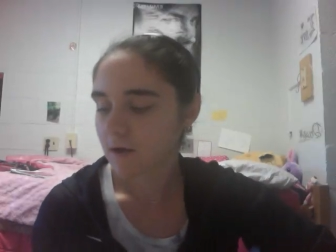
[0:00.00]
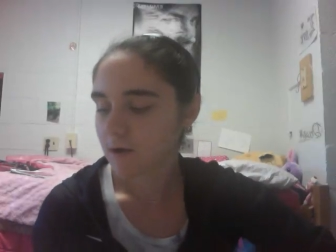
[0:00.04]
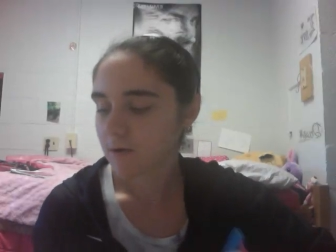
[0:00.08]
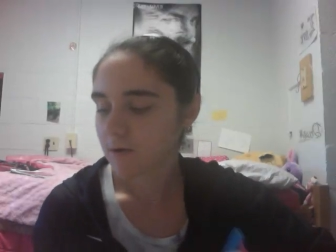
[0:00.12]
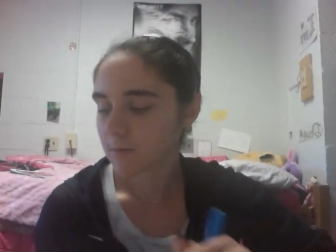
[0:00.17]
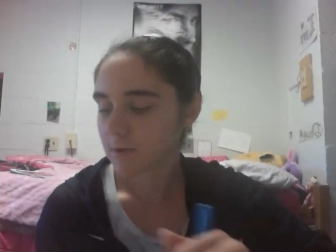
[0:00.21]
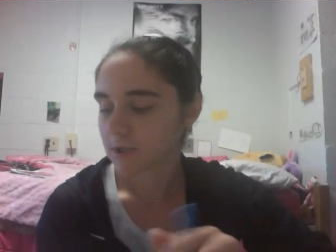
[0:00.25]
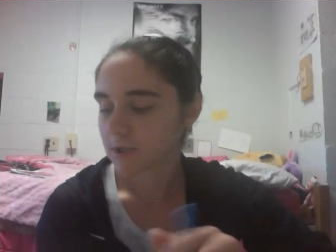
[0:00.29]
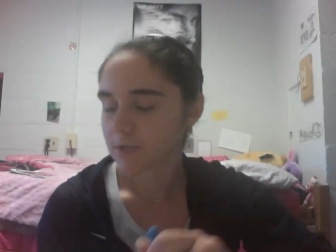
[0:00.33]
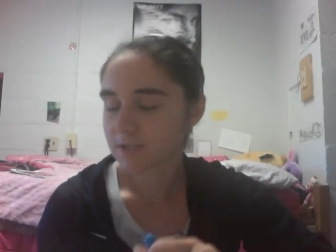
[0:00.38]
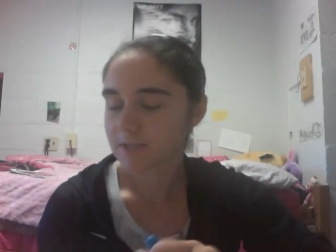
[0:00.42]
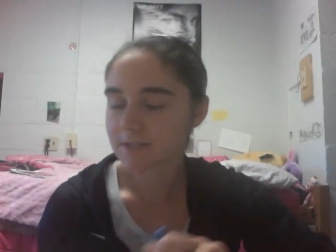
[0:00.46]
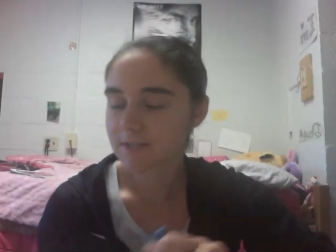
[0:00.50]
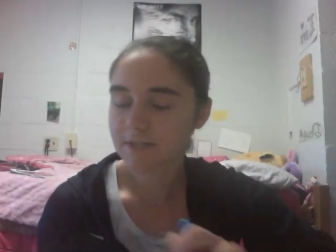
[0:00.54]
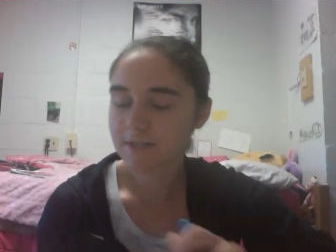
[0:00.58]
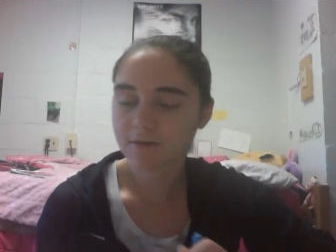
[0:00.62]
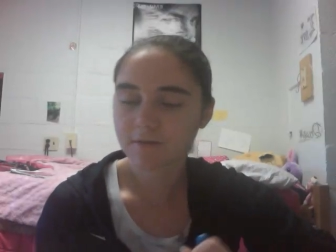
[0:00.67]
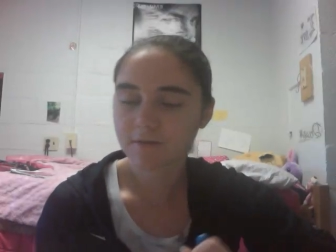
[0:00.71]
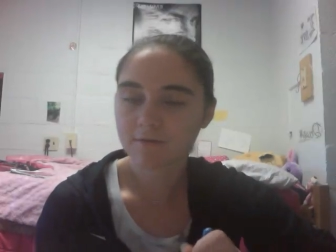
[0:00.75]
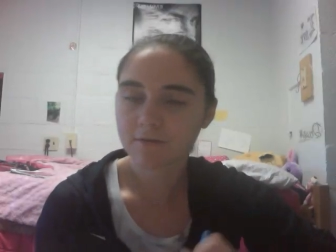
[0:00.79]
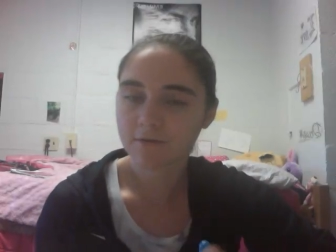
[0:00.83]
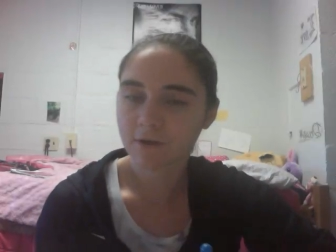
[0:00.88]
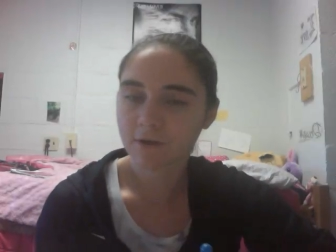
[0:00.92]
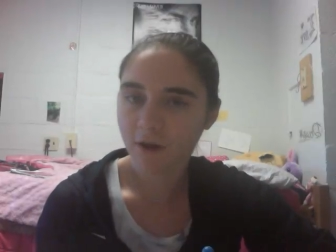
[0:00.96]
which is
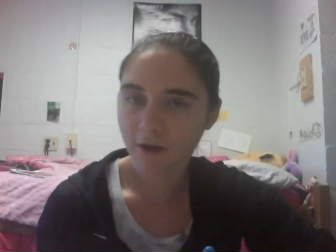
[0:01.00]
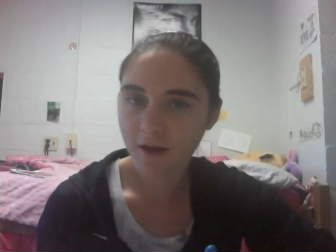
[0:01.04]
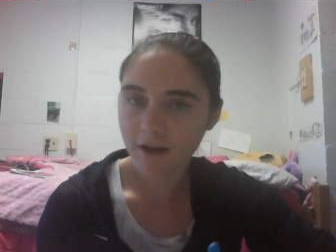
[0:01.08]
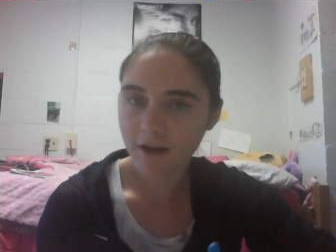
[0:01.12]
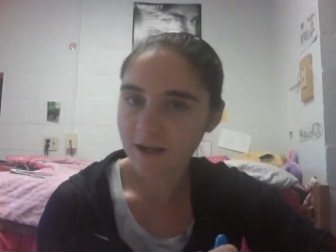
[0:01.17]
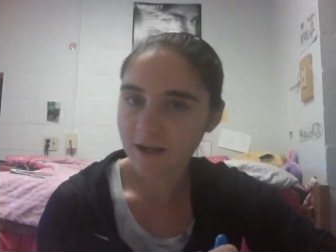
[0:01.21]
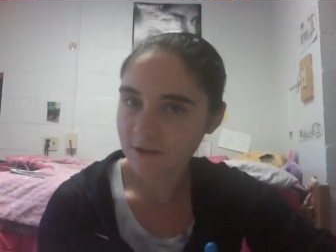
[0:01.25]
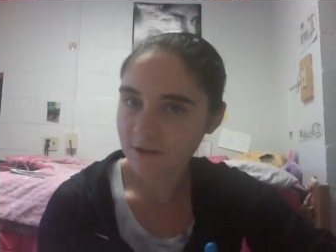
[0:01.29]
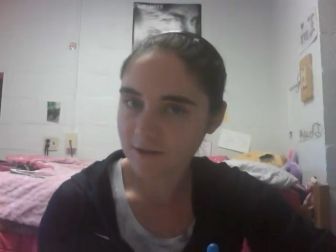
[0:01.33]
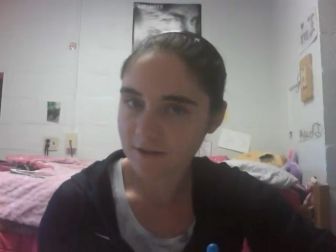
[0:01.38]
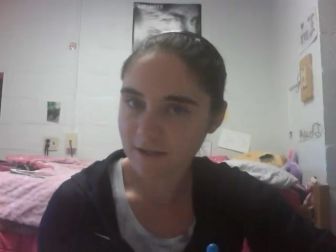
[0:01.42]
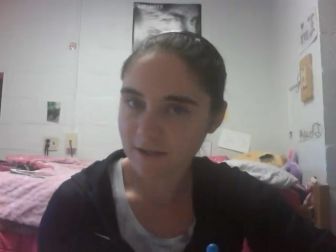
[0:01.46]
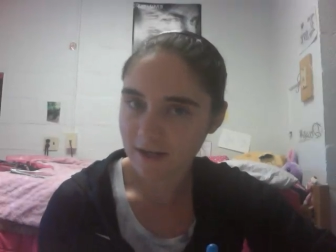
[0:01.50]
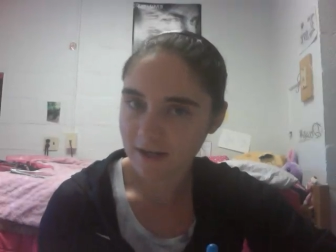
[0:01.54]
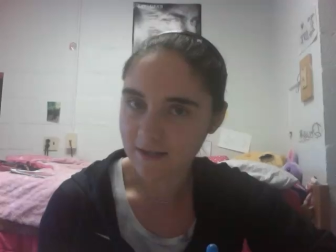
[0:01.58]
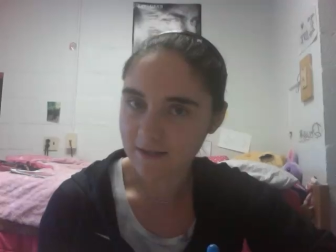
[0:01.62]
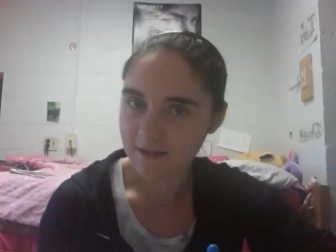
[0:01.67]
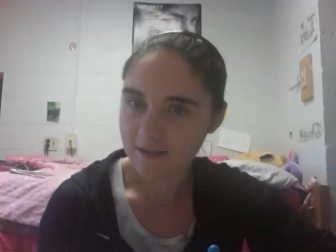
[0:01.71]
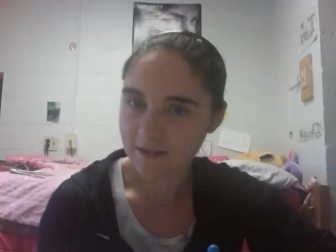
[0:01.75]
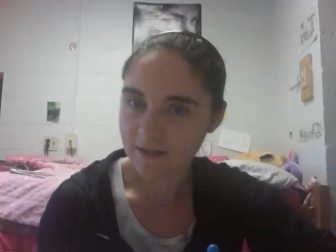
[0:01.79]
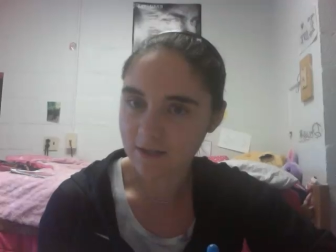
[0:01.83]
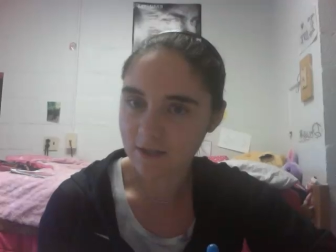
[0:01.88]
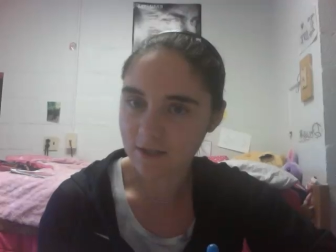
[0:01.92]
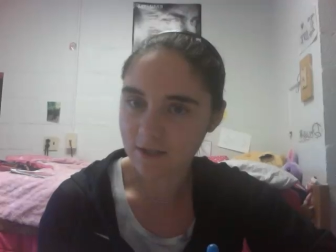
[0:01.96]
still not
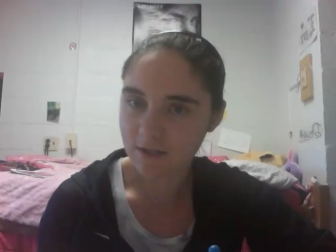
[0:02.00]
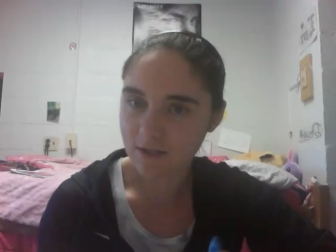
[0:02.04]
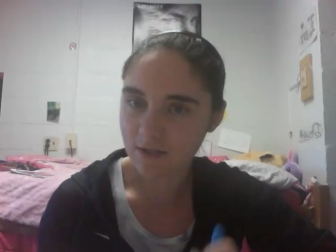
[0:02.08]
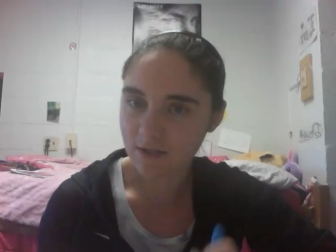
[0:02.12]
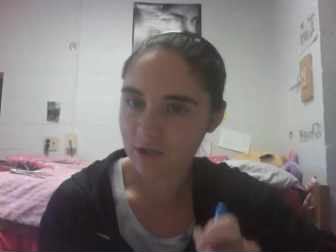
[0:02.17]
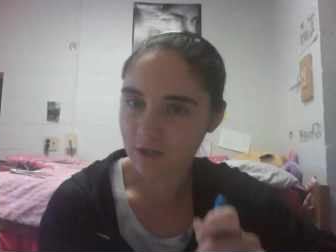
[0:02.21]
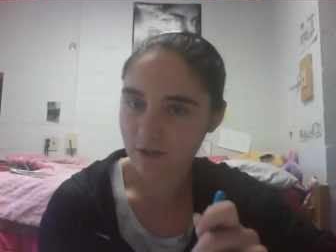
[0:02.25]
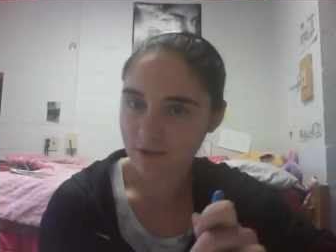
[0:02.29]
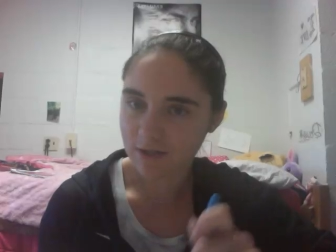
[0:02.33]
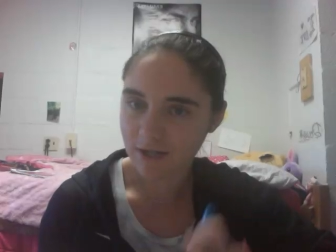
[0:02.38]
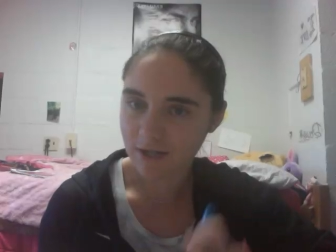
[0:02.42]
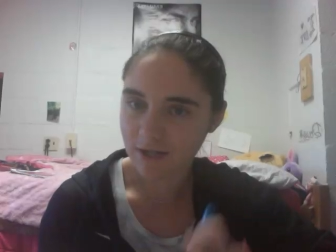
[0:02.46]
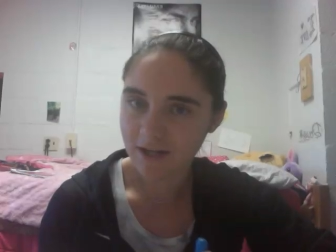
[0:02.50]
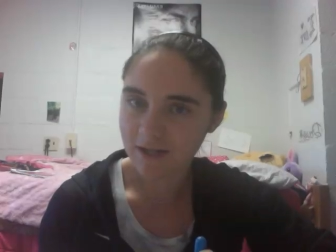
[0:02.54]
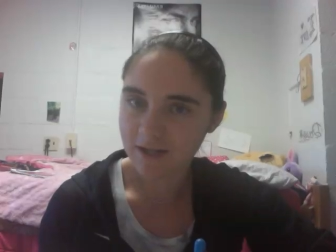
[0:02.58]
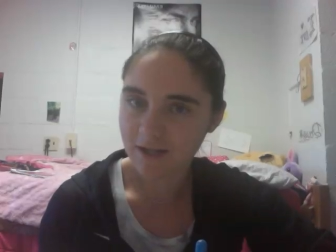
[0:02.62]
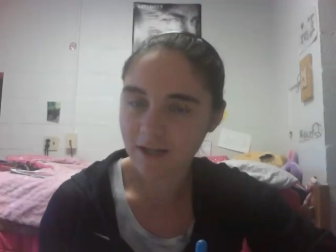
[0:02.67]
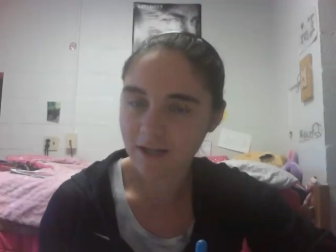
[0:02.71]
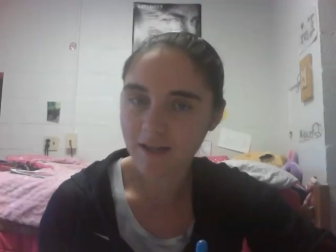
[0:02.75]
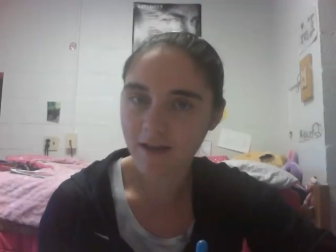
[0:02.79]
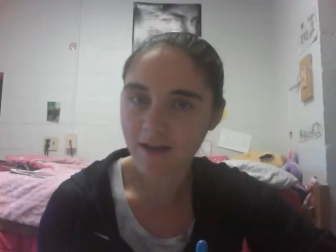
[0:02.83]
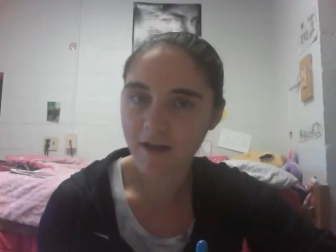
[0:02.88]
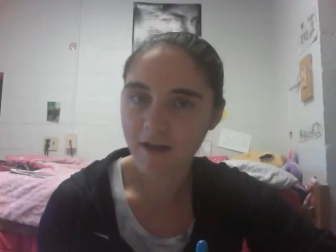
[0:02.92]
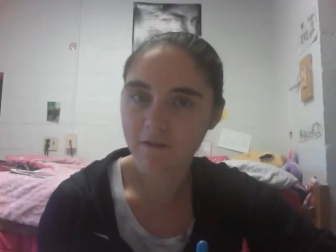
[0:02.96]
exercise. It's just your
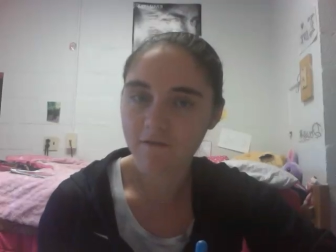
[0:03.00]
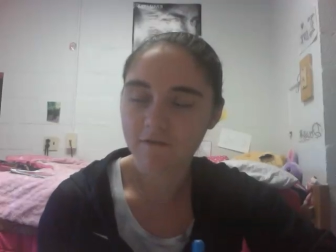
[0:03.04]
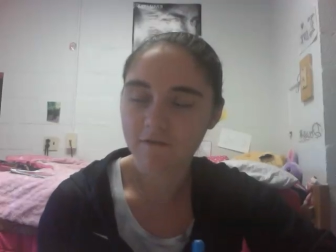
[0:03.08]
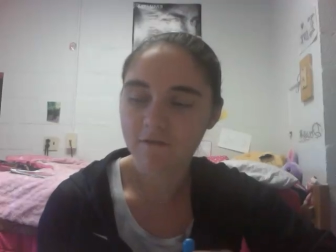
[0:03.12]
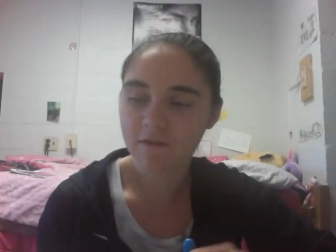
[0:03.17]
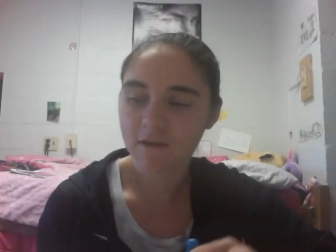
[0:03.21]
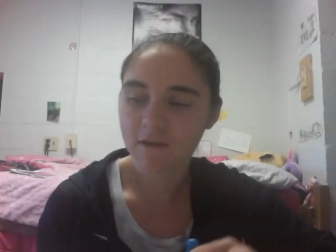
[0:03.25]
day-to-day life.